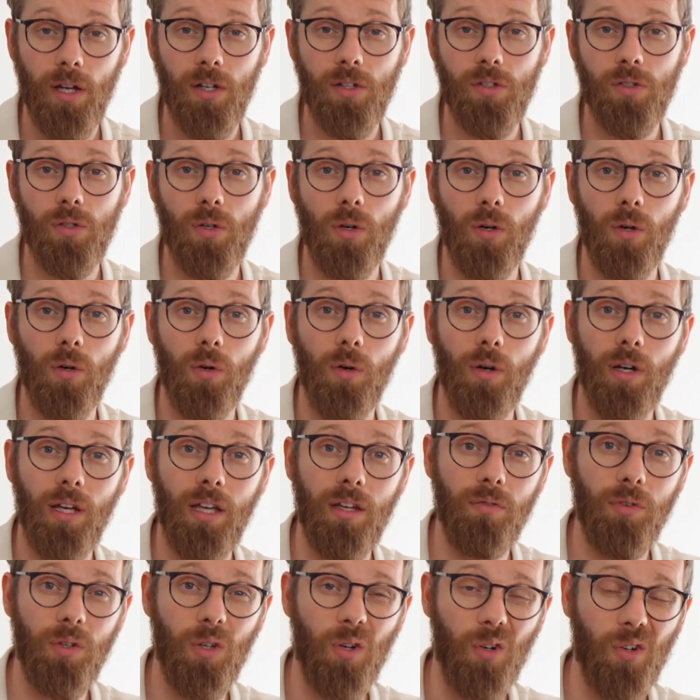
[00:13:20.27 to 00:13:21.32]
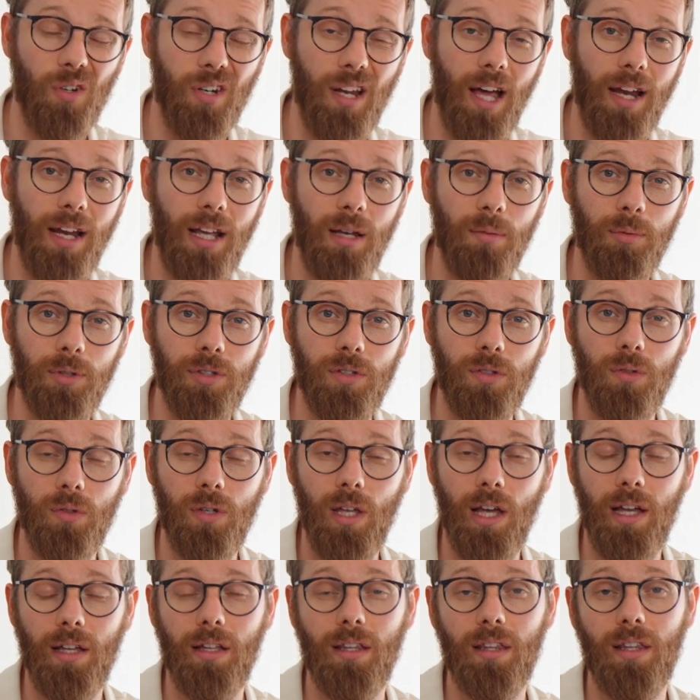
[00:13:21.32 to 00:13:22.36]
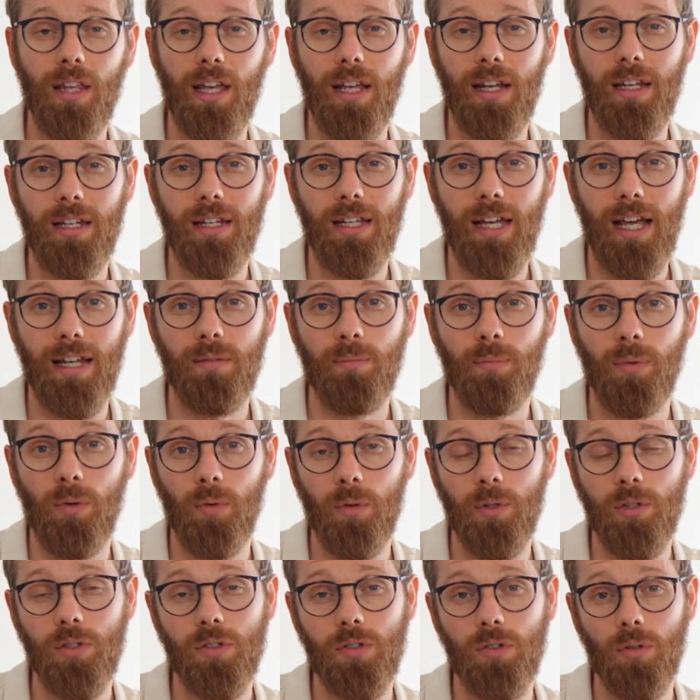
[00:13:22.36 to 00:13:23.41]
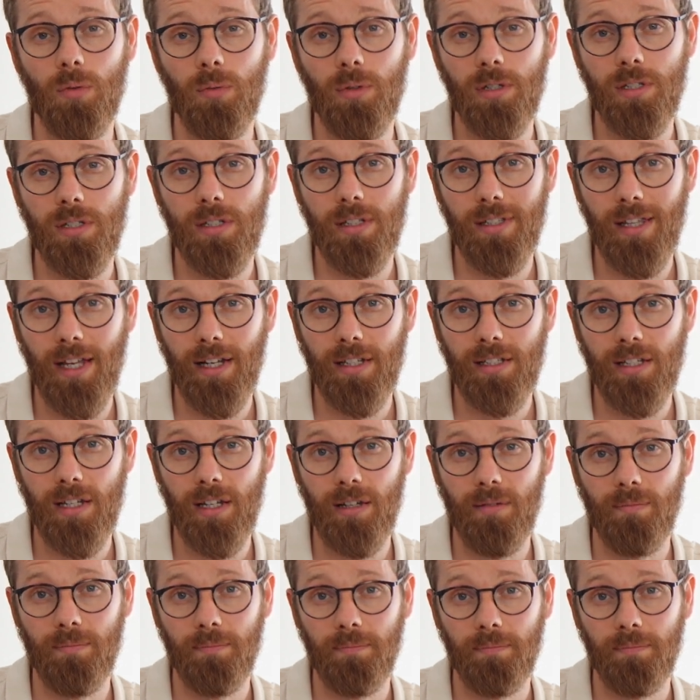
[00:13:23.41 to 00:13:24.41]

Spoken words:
So if you're not able to do that, then that points towards dyslexia.